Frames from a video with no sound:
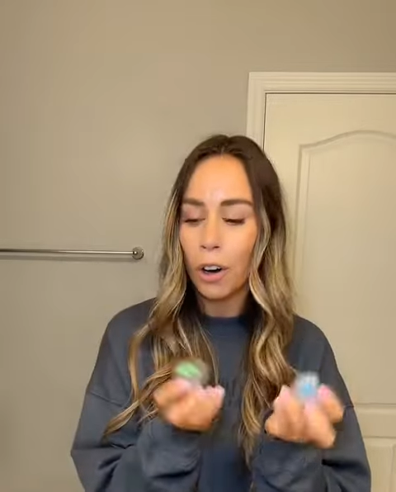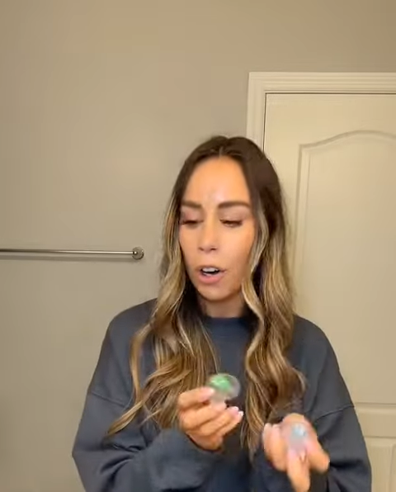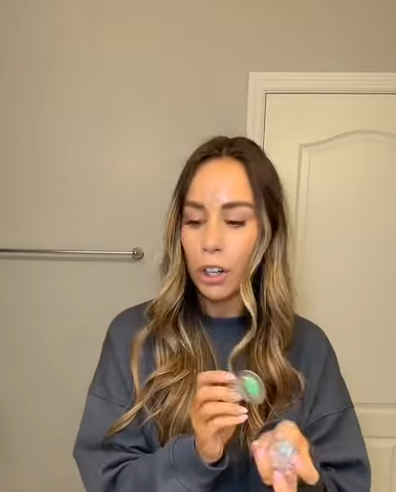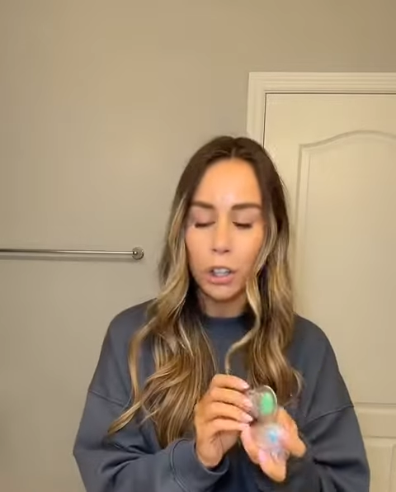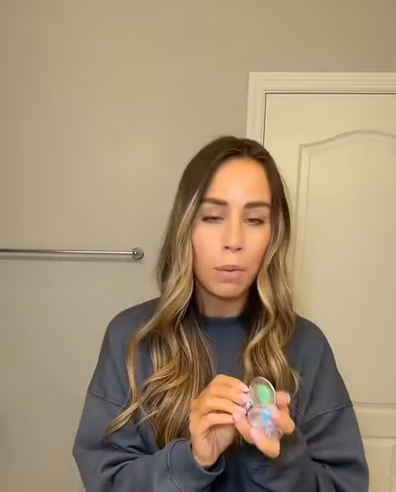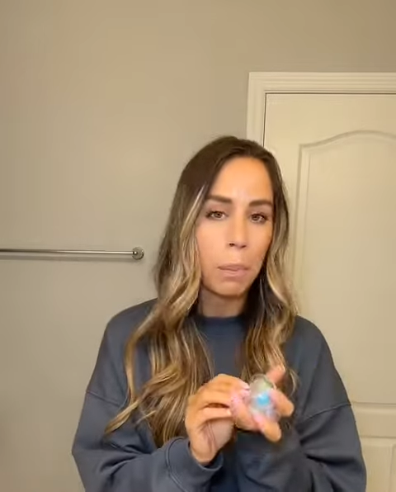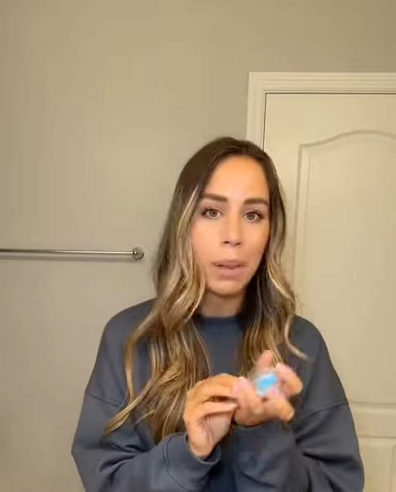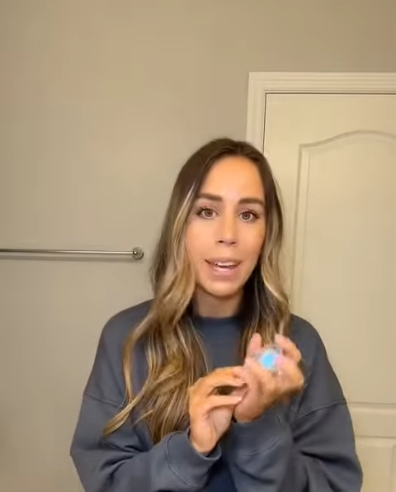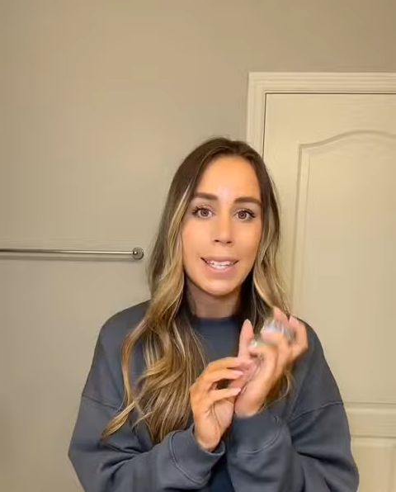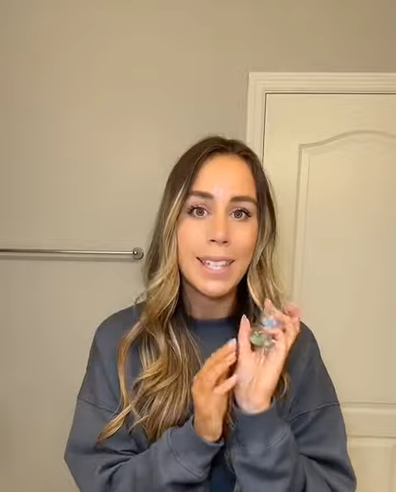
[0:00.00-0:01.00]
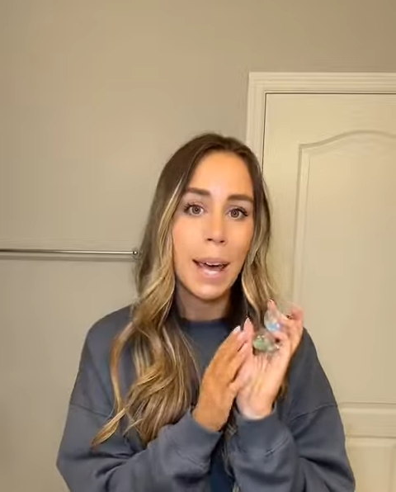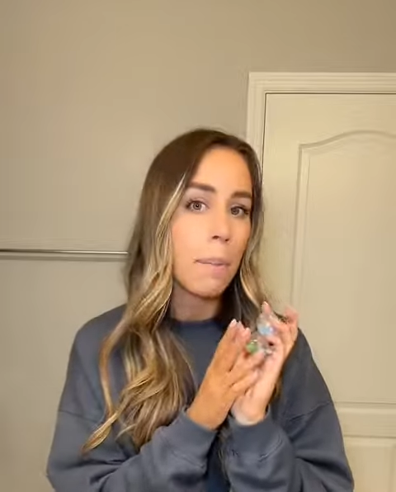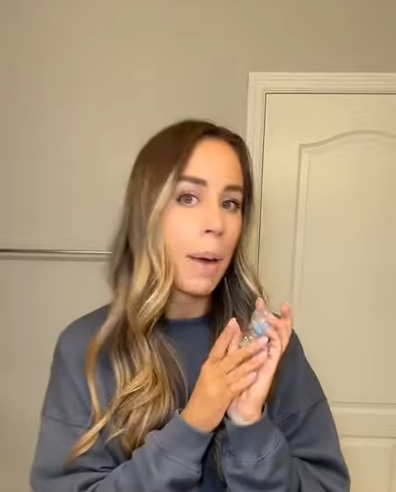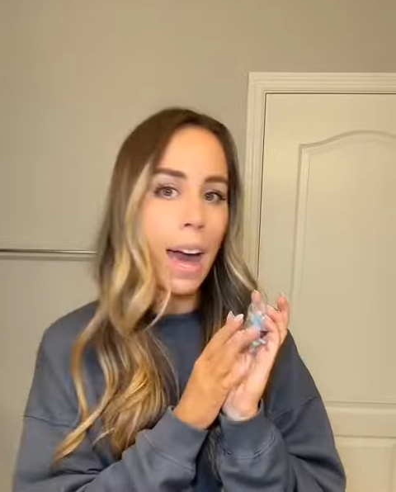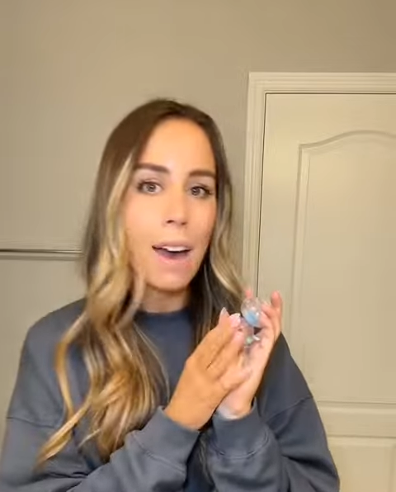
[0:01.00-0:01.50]
You replace them
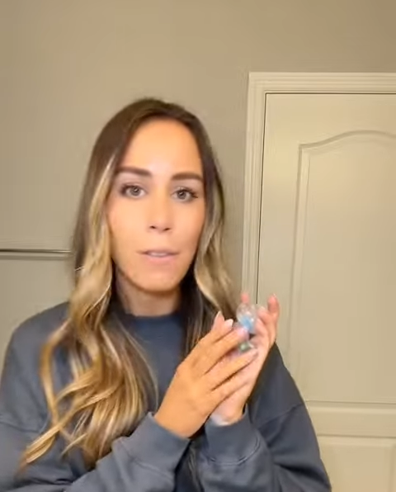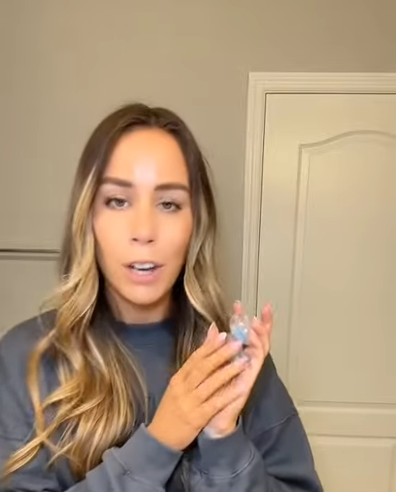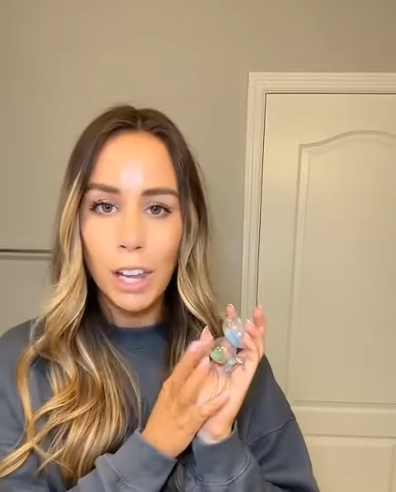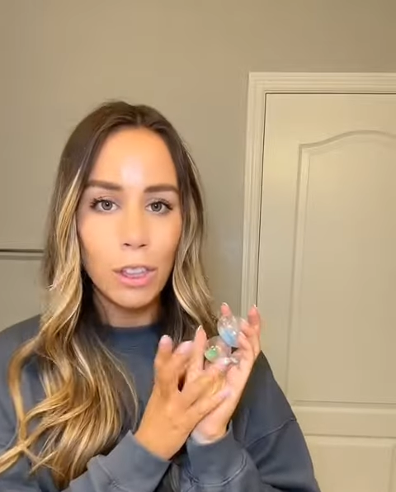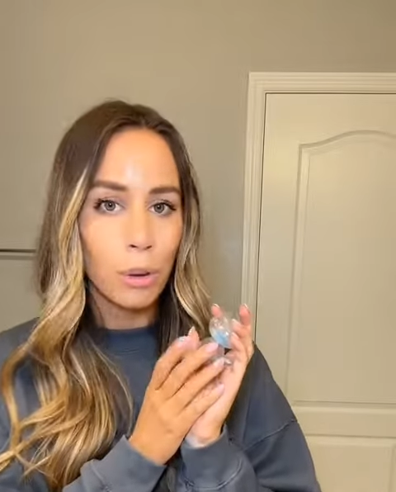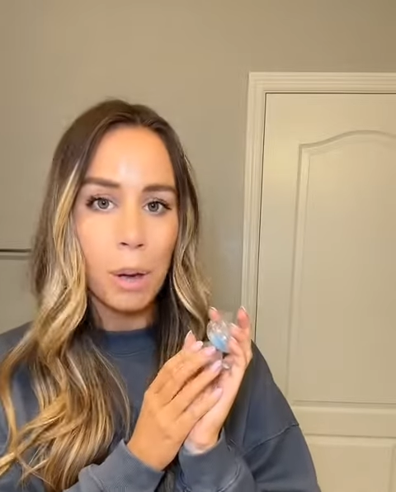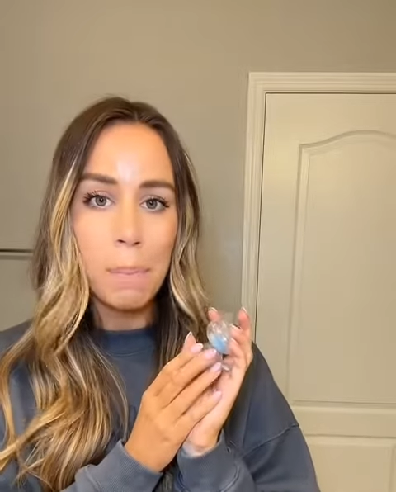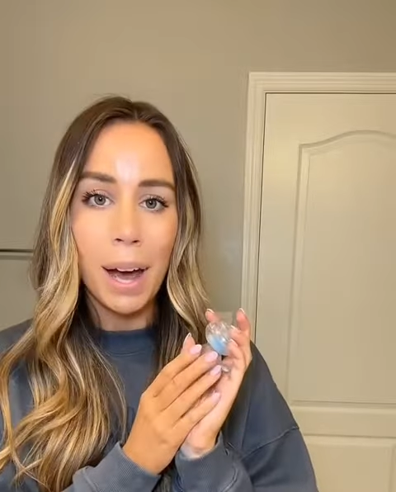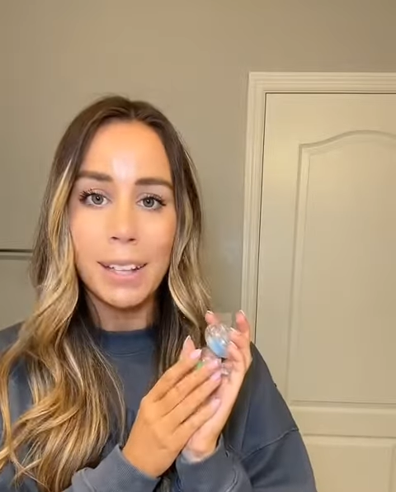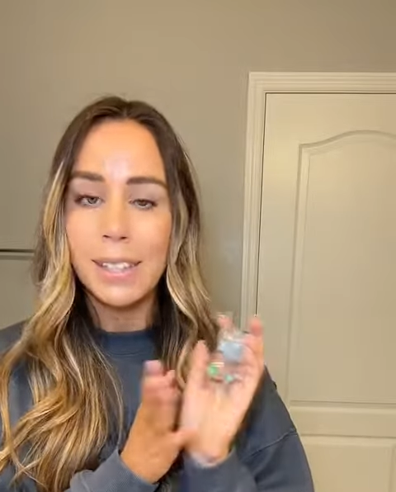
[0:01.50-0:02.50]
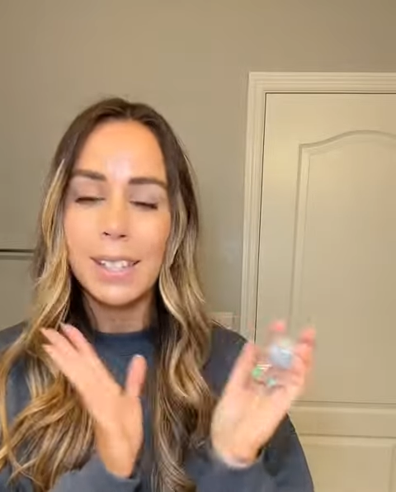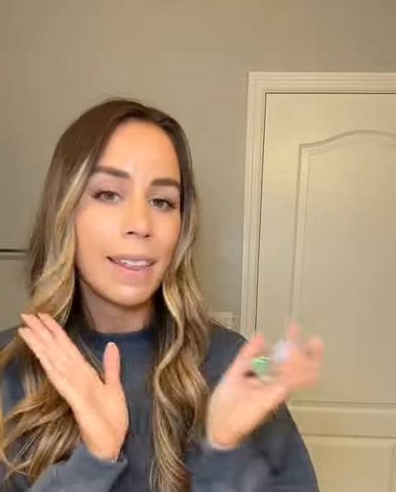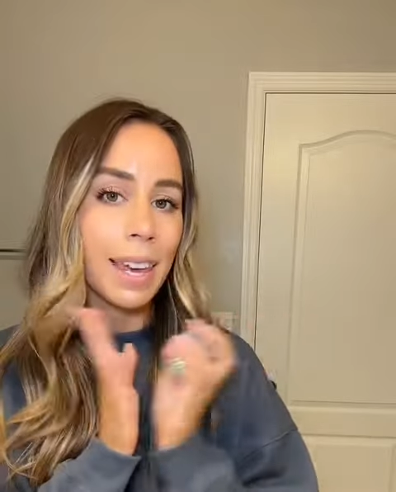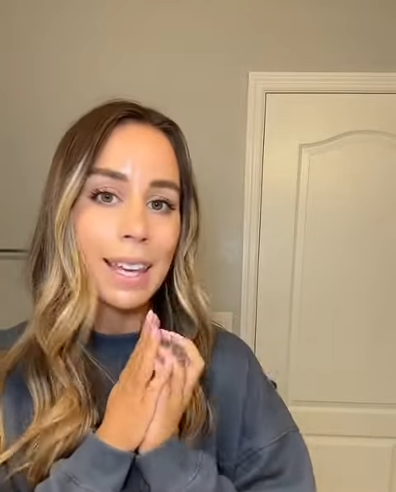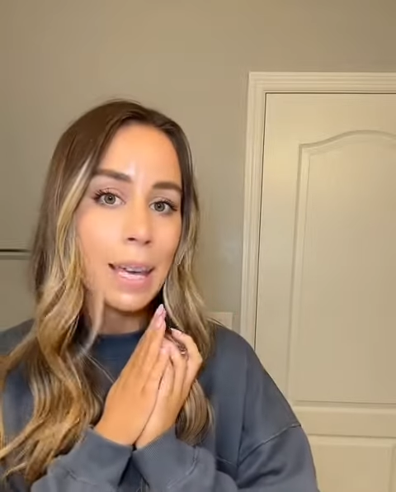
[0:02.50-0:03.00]
every 3 months. They
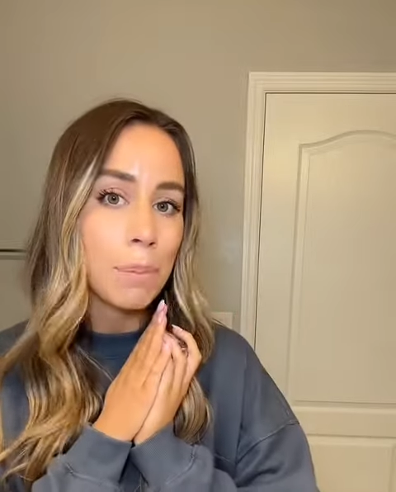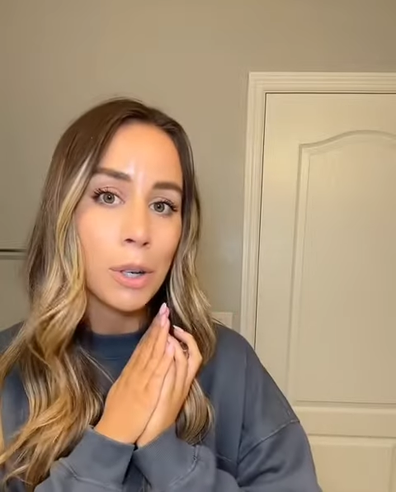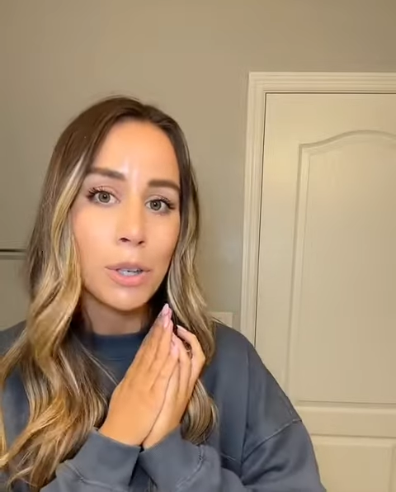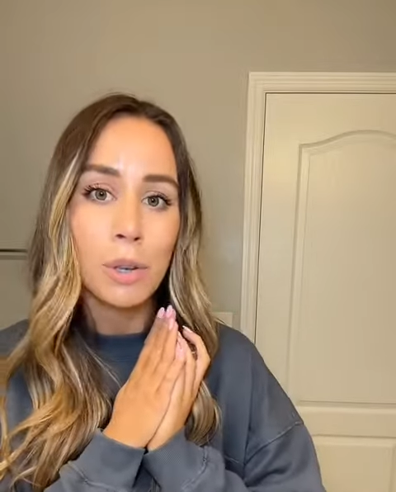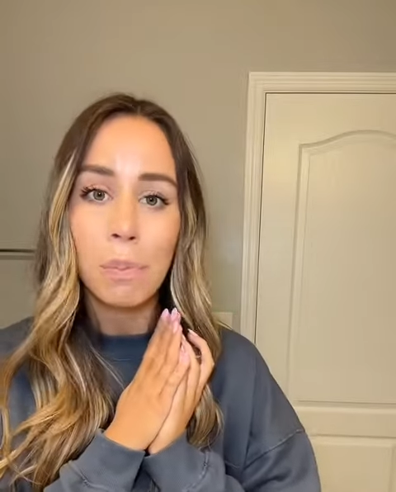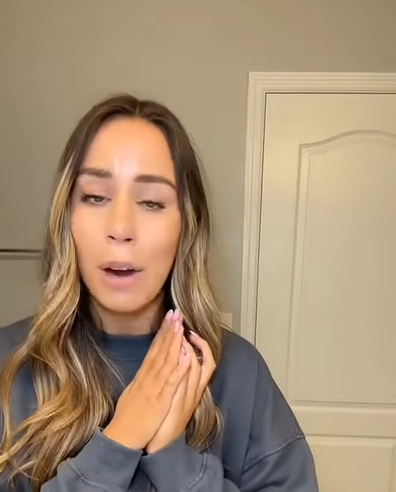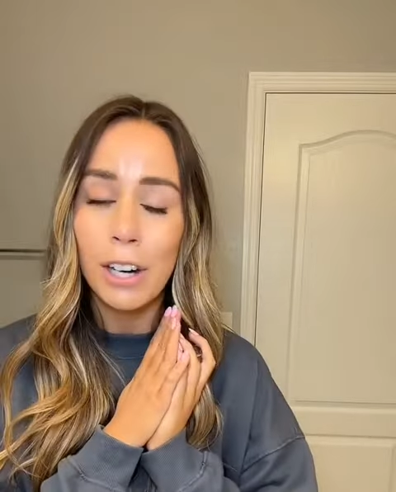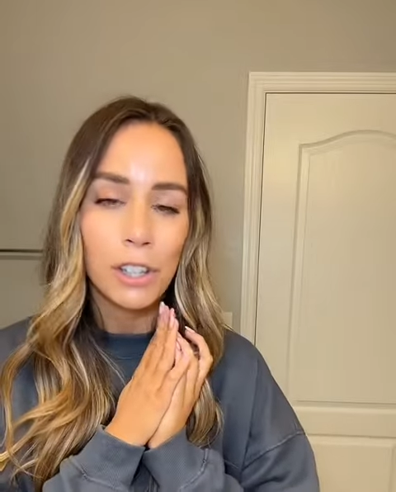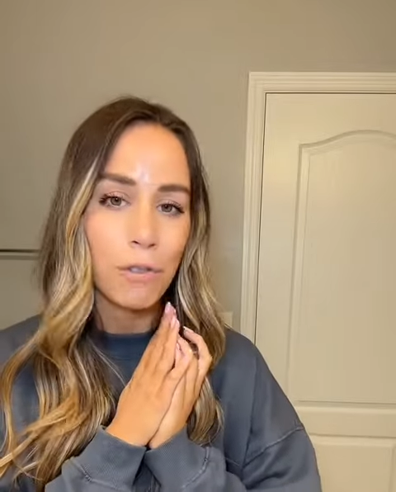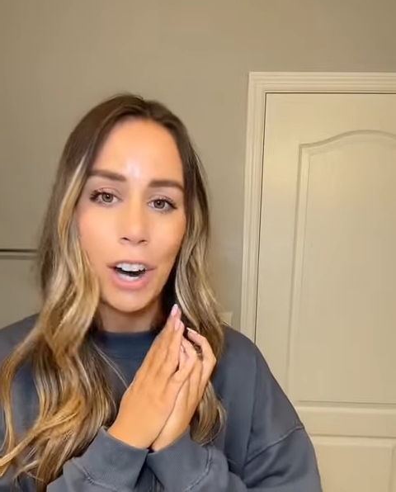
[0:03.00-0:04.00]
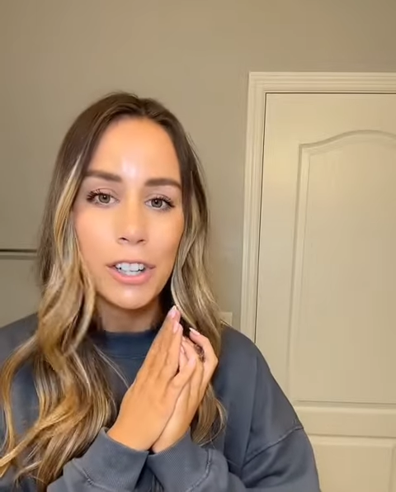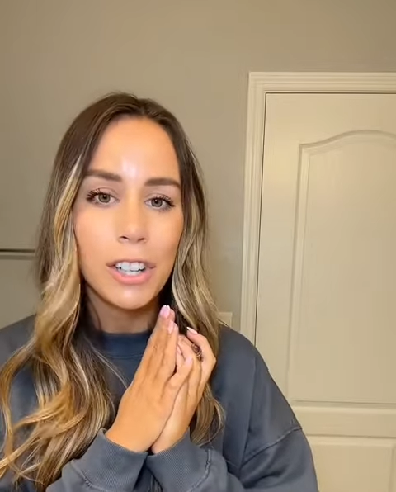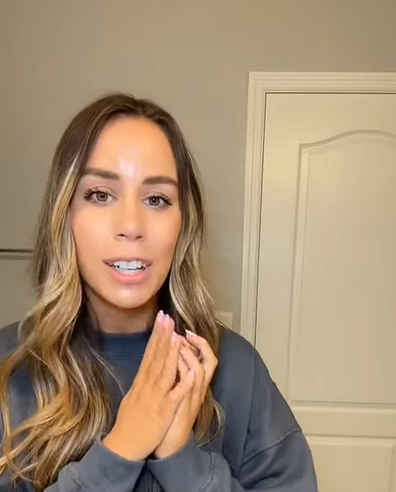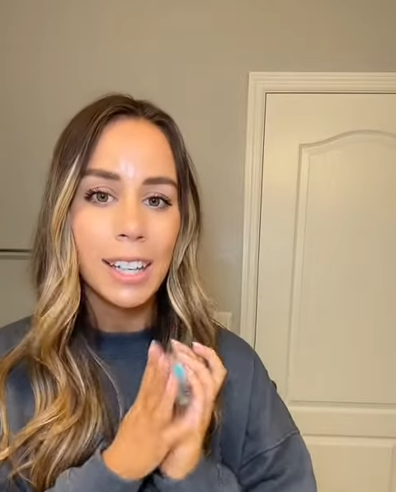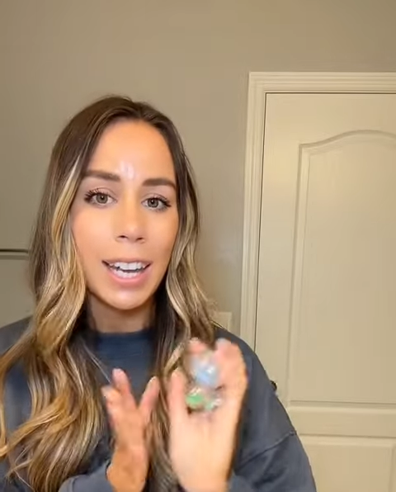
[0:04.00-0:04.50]
keep your toothbrush fresh and
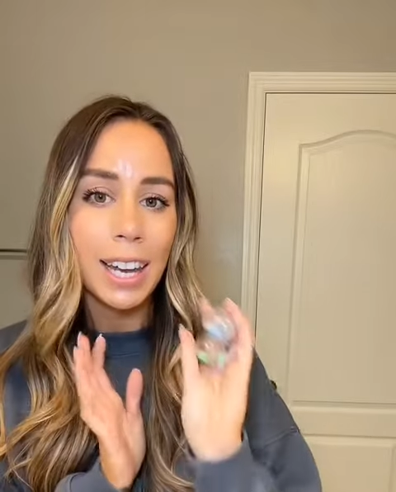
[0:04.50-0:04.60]
clean.